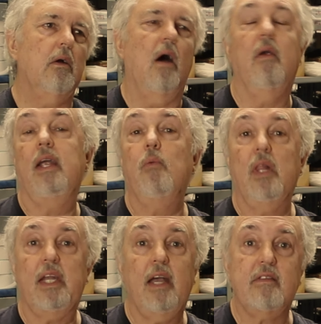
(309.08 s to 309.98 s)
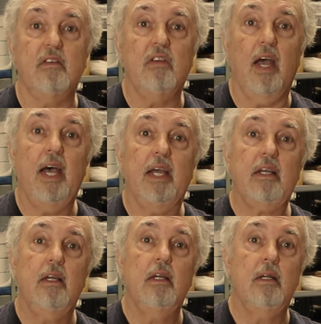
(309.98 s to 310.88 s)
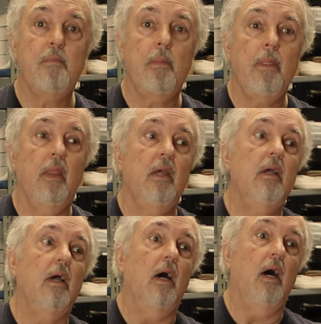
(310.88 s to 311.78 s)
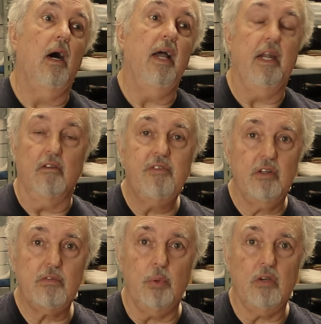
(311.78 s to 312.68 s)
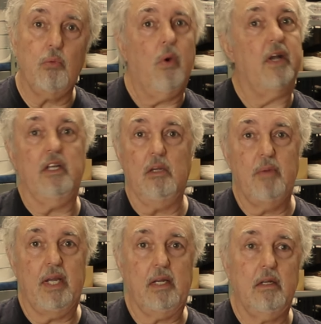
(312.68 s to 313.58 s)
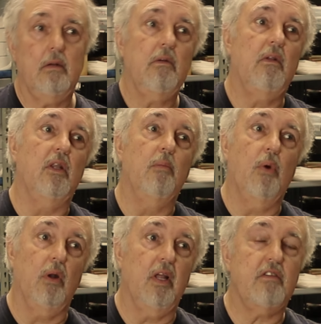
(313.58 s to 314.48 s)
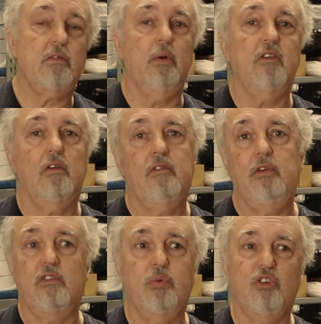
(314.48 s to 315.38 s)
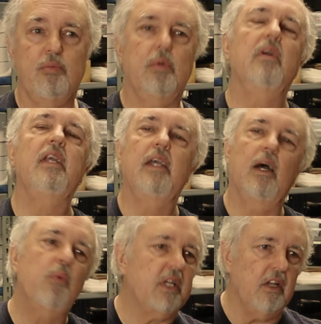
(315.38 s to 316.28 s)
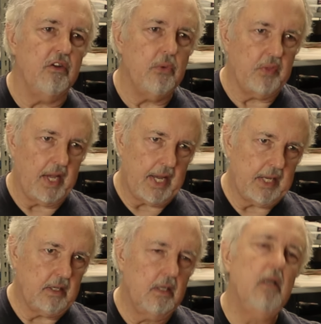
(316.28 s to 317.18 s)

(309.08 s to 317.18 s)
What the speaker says: all right, well, it has a jack and a foot switch. Why don't you make the more or less switch foot switchable? Yeah, we can do that.